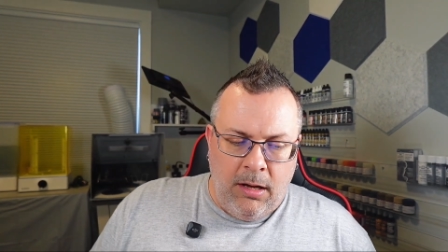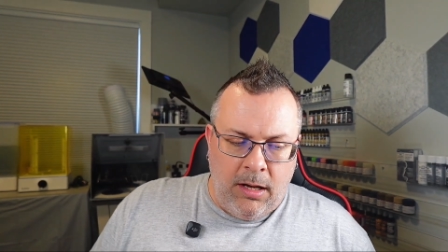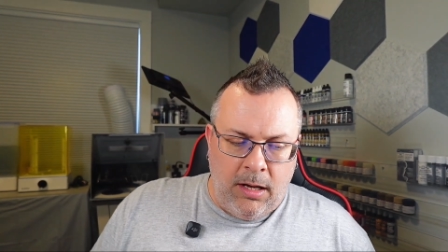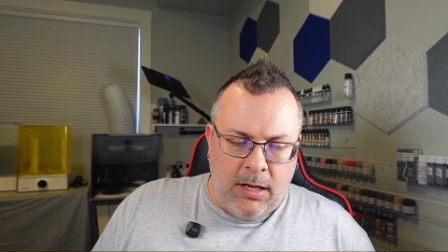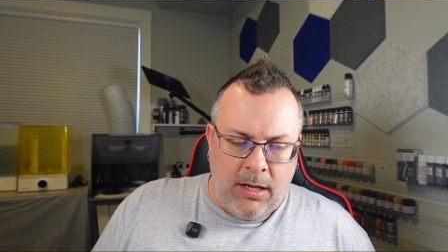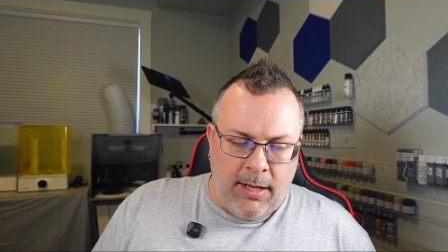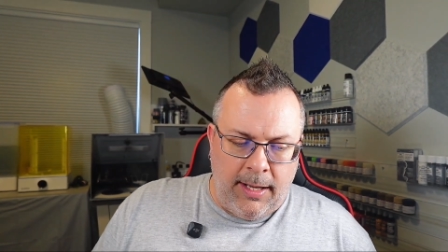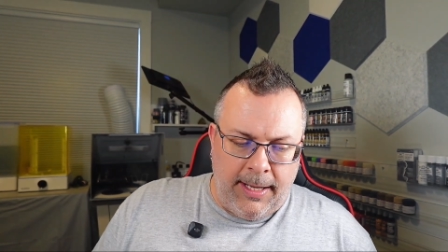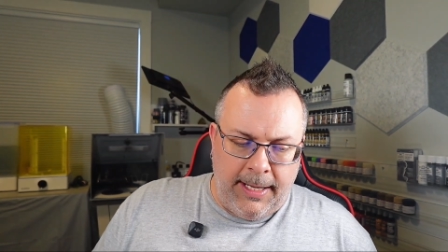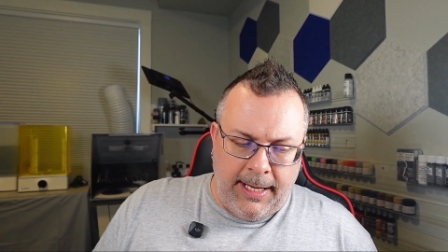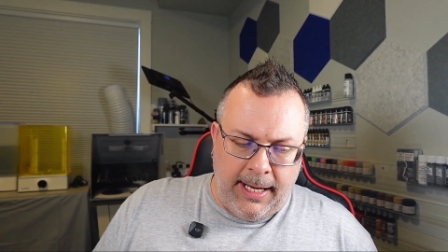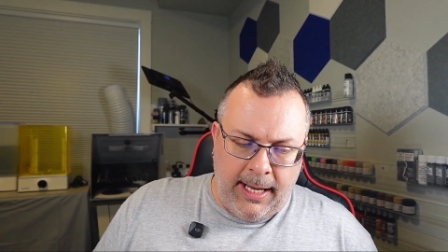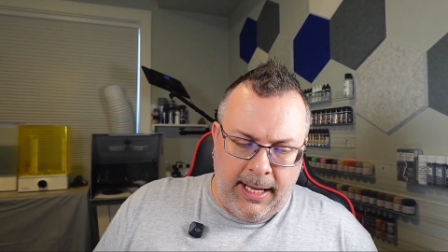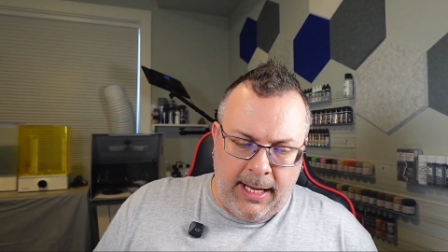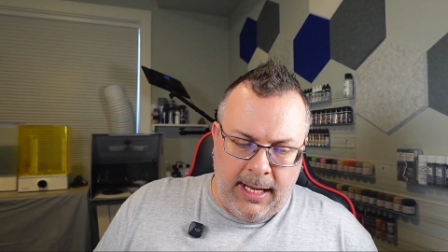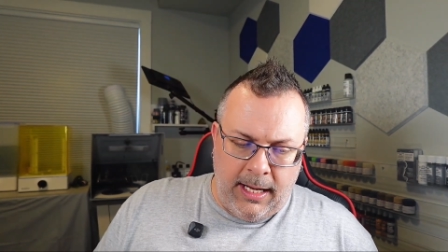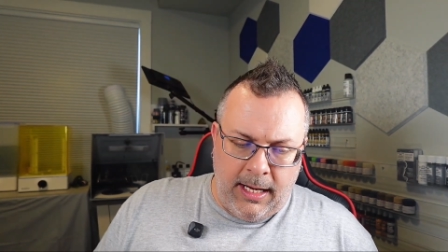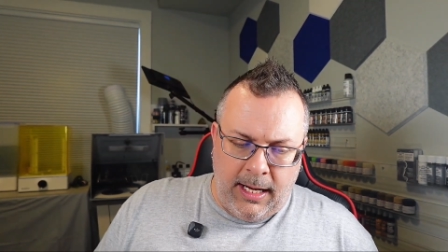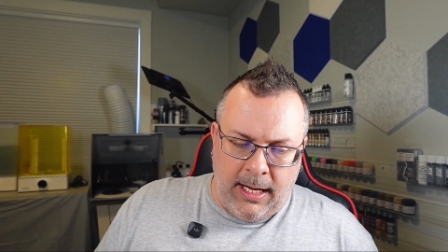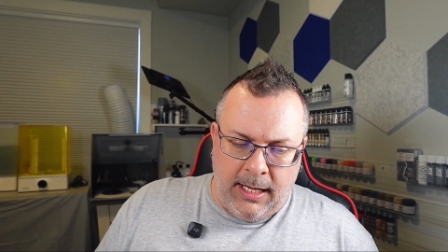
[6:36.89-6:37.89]

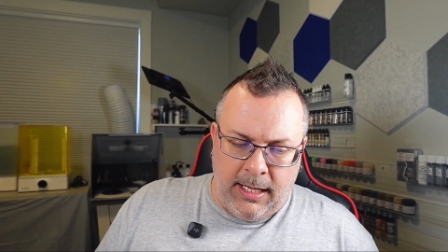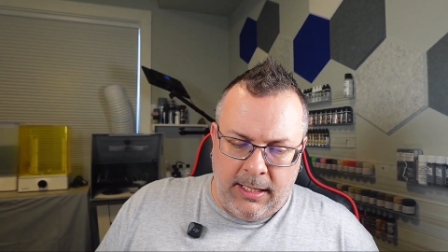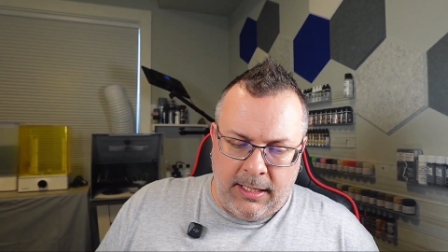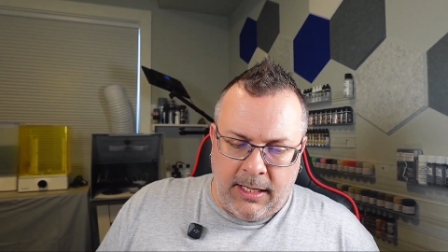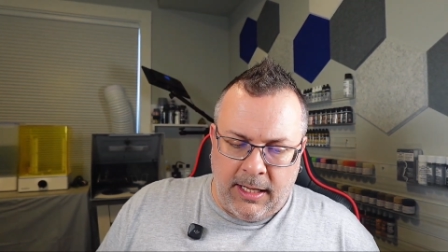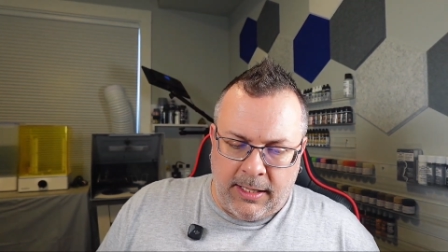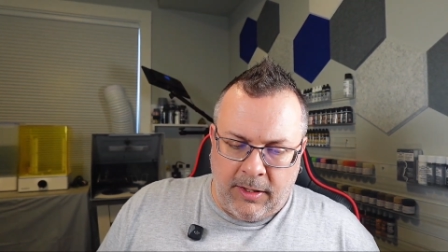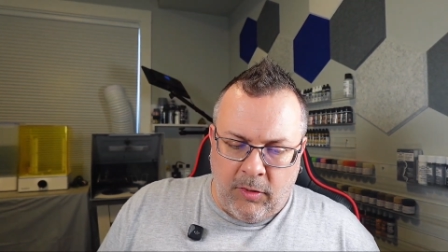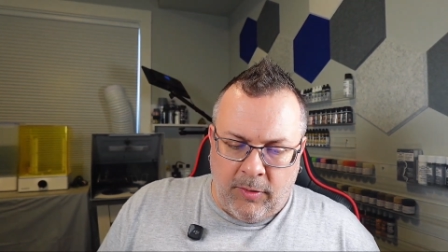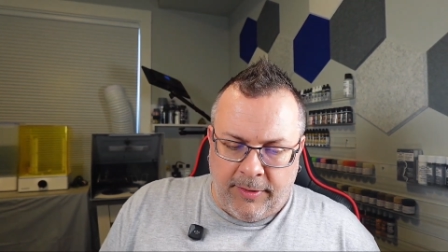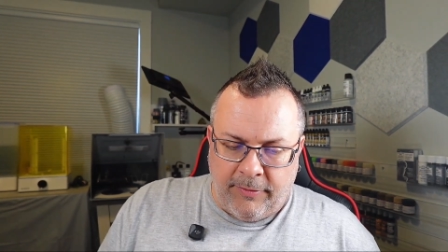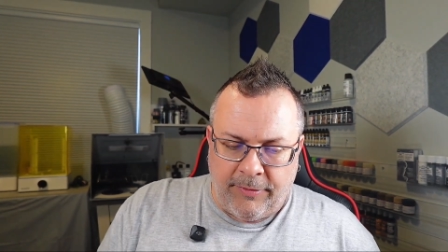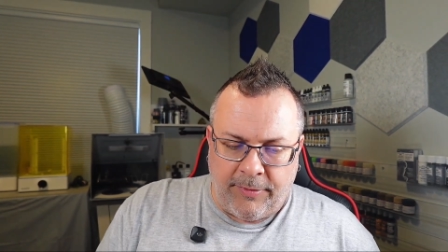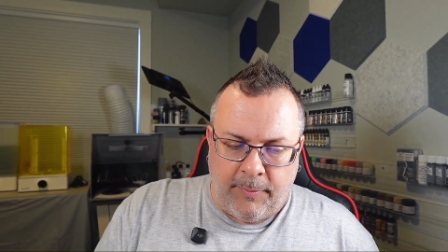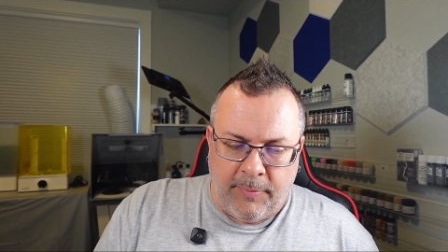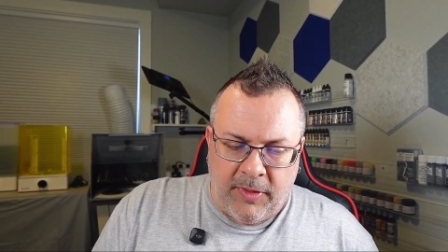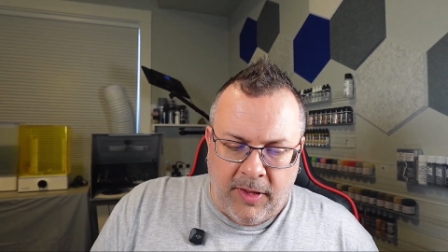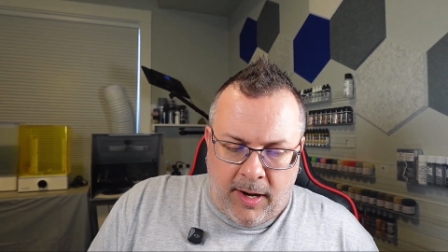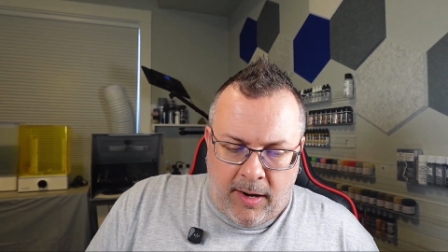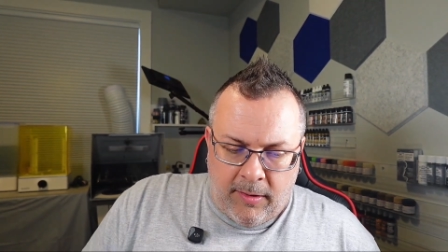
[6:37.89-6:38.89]
and kind of going
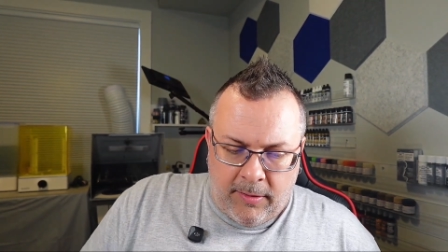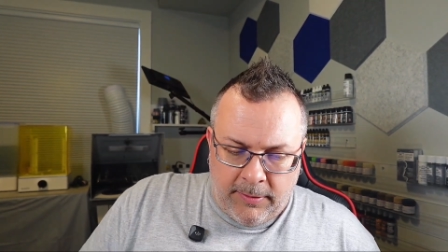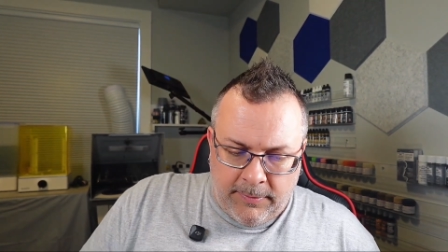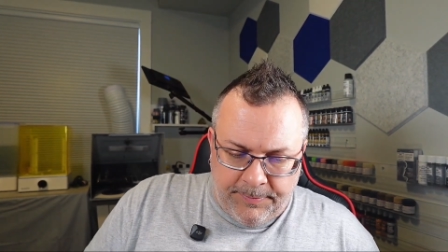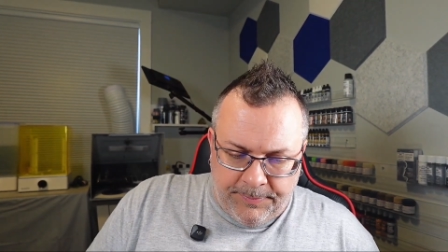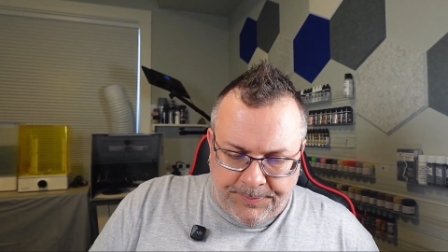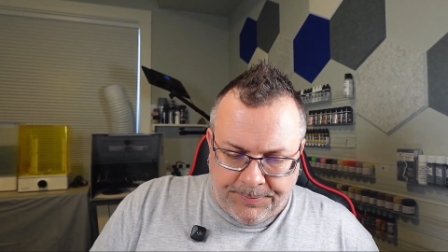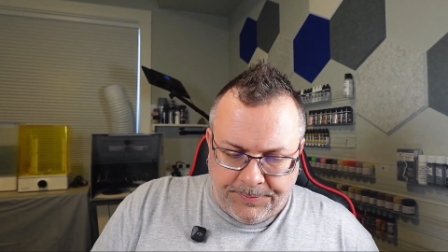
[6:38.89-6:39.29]
from there.